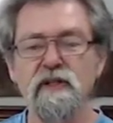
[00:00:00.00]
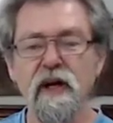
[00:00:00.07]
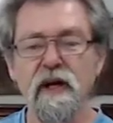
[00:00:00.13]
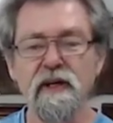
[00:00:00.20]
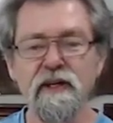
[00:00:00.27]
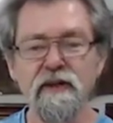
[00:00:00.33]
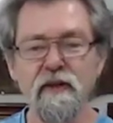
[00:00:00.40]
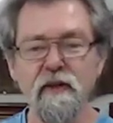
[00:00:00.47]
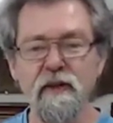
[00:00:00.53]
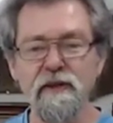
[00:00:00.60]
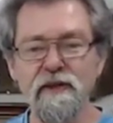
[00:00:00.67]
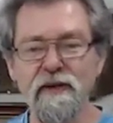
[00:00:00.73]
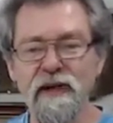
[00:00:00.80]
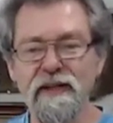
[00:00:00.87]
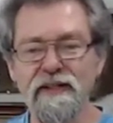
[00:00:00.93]
John, you thought it
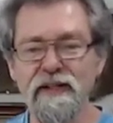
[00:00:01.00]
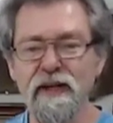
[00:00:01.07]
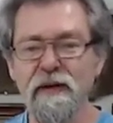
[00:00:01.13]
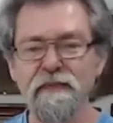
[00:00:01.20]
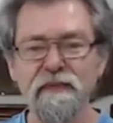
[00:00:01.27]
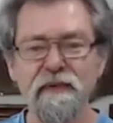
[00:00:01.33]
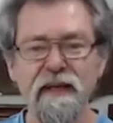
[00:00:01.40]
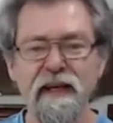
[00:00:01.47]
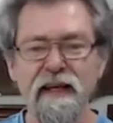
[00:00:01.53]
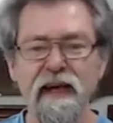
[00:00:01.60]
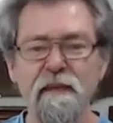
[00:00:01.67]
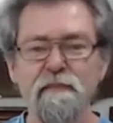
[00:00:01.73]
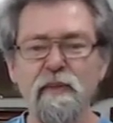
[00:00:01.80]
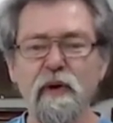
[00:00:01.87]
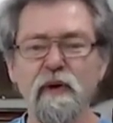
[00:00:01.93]
was a great show.
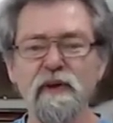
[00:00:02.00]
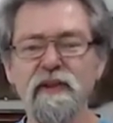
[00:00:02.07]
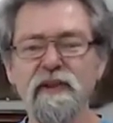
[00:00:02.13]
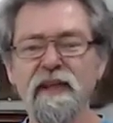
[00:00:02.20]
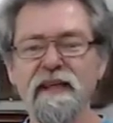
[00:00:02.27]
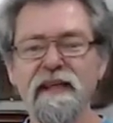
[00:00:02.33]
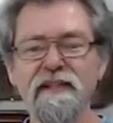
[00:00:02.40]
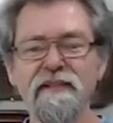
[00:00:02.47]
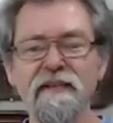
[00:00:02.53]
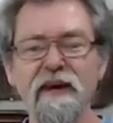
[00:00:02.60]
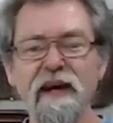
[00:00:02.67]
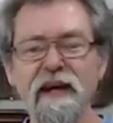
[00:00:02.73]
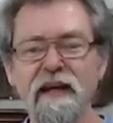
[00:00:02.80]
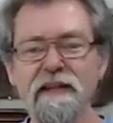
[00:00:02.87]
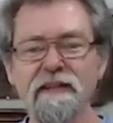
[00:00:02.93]
Paul, you think that's
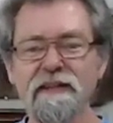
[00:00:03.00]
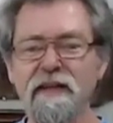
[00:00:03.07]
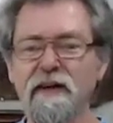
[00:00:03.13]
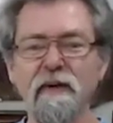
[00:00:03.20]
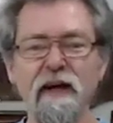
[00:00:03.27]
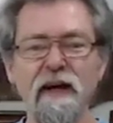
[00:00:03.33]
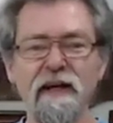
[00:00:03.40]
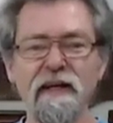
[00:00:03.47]
great. So do